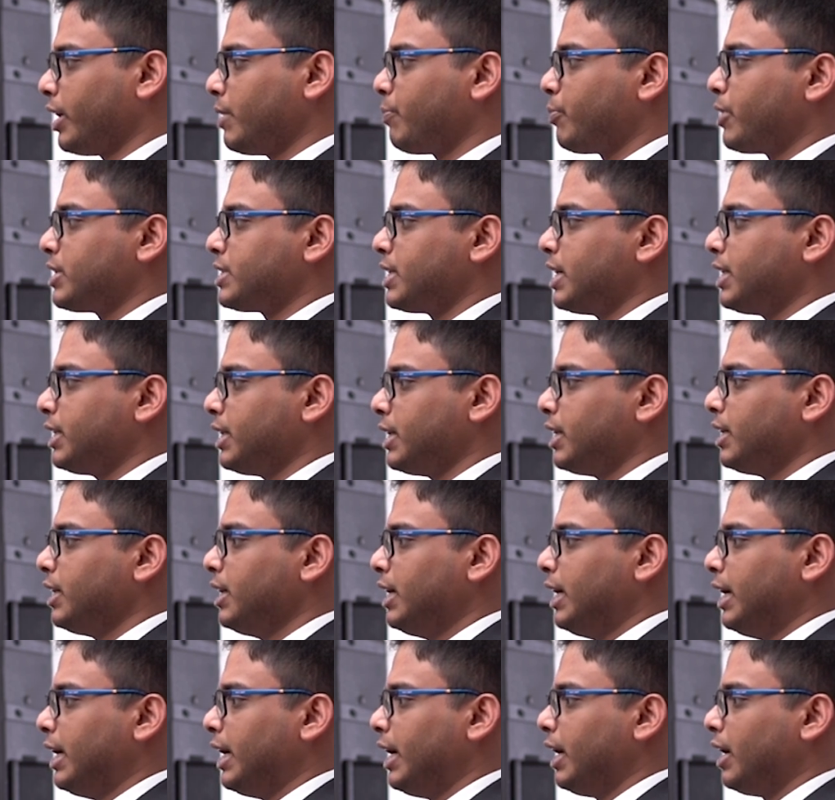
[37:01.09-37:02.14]
I presented
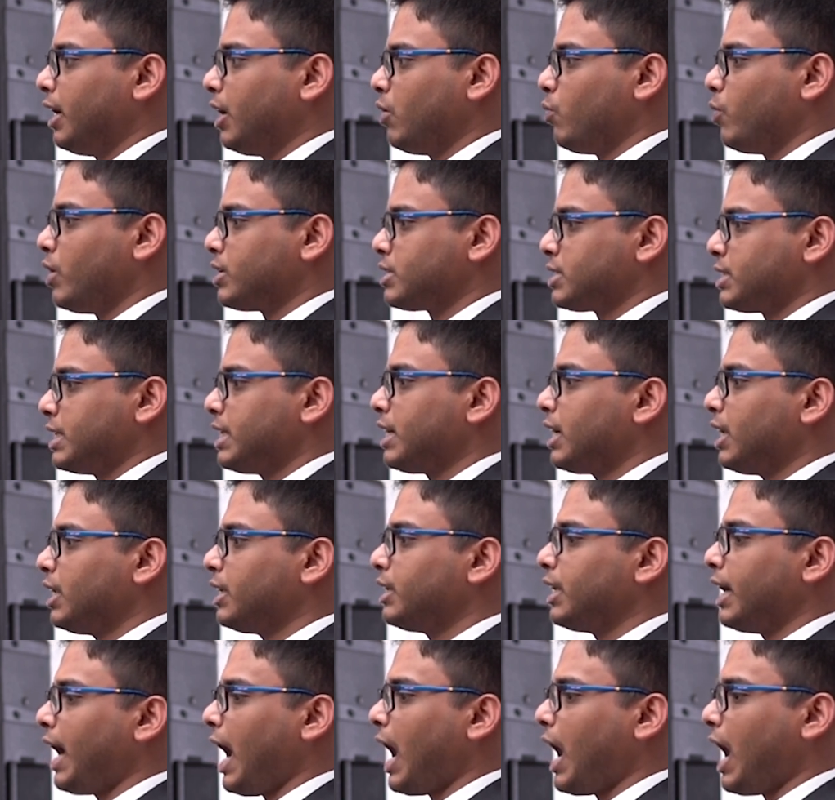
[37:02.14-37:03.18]
here was single
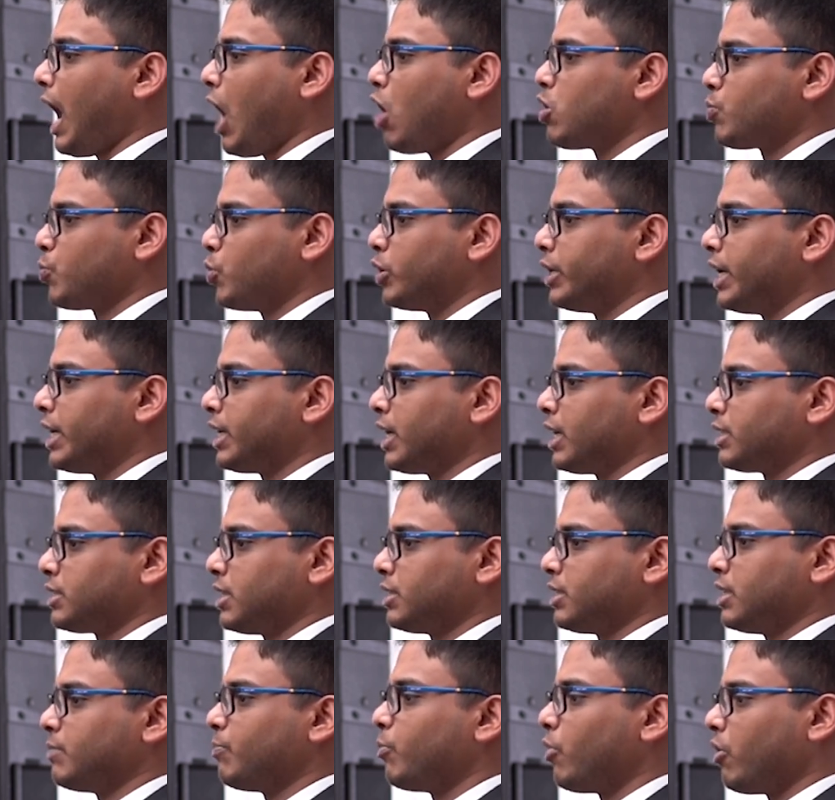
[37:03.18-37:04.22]
output data,
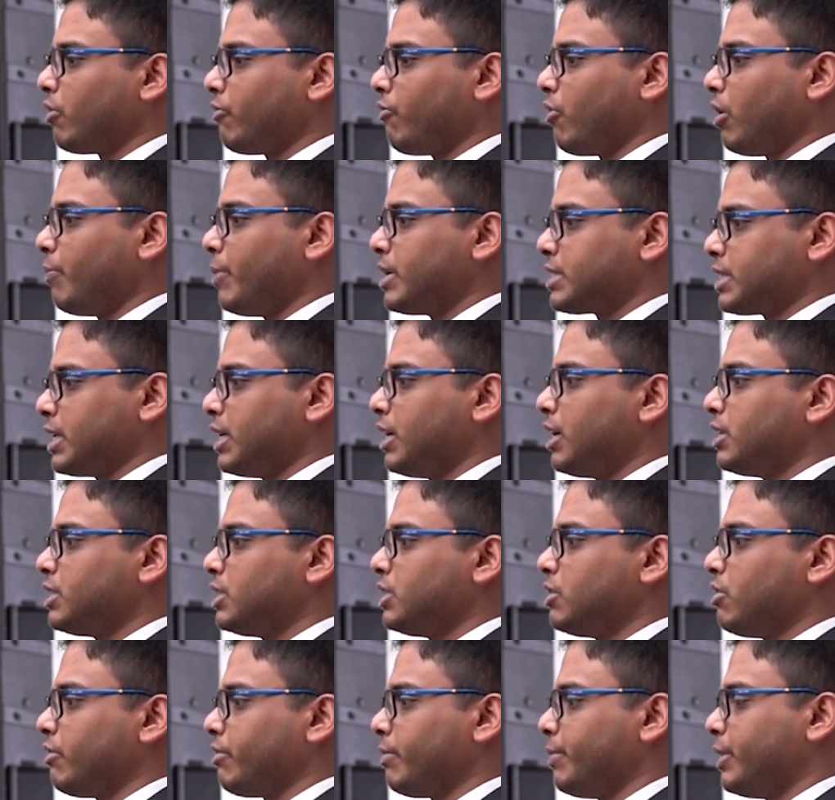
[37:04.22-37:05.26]
such as formation
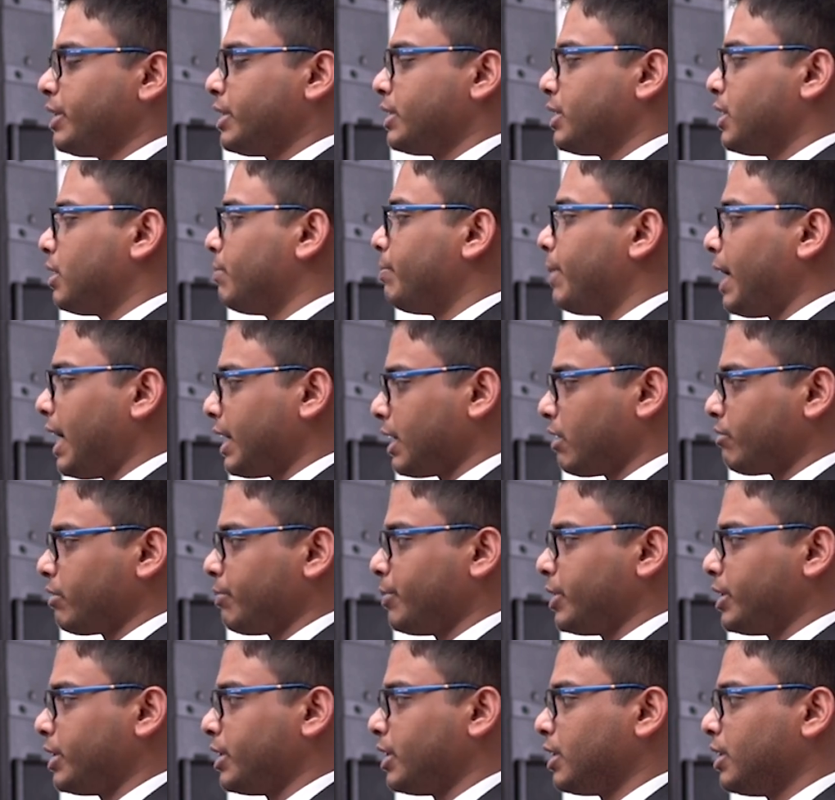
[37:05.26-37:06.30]
energy of a material, band of a
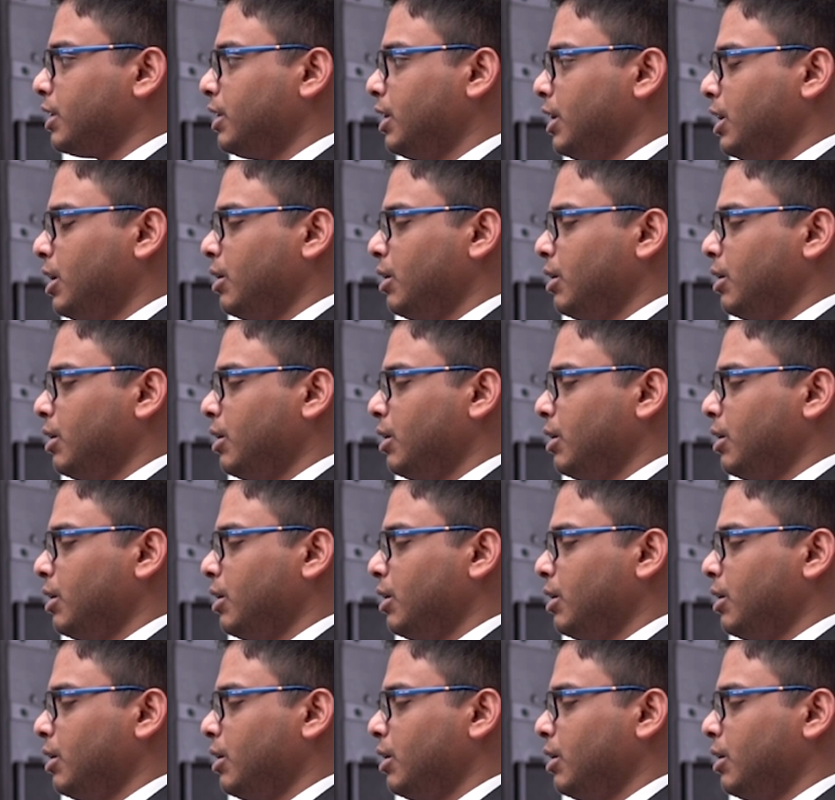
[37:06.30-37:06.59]
material.